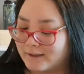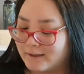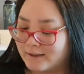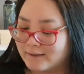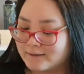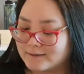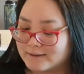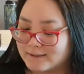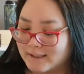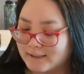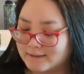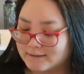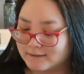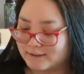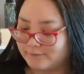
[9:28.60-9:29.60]
it is a
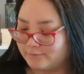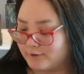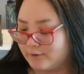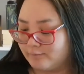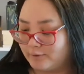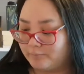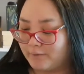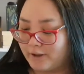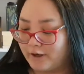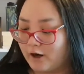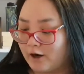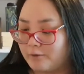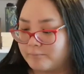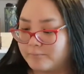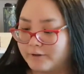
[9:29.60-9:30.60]
text that keeps coming back
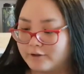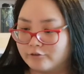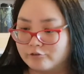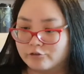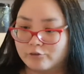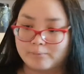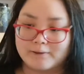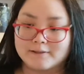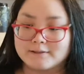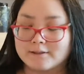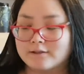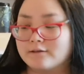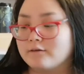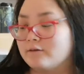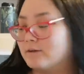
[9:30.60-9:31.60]
up in Romancing
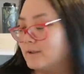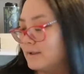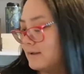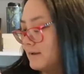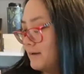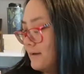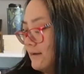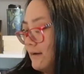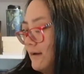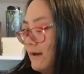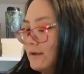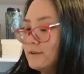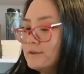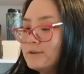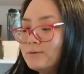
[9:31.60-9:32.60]
the Gothic,
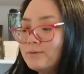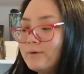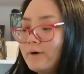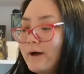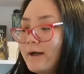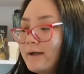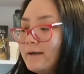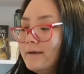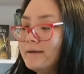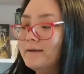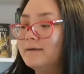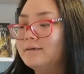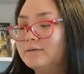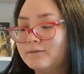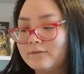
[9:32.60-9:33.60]
and so
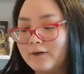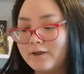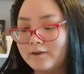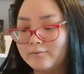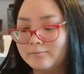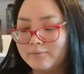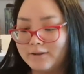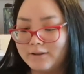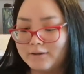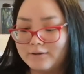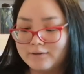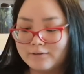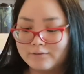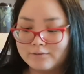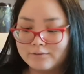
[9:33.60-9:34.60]
I'm
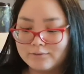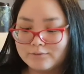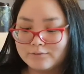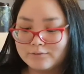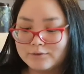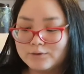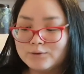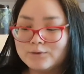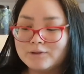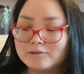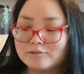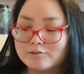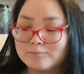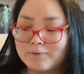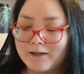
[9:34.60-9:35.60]
like 2
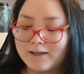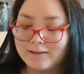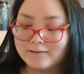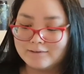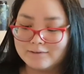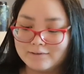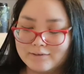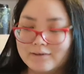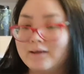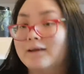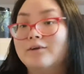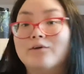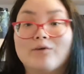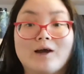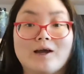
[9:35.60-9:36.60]
years behind in
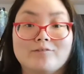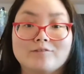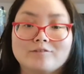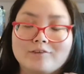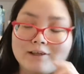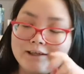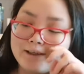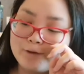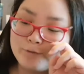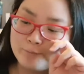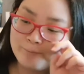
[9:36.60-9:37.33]
not having read it.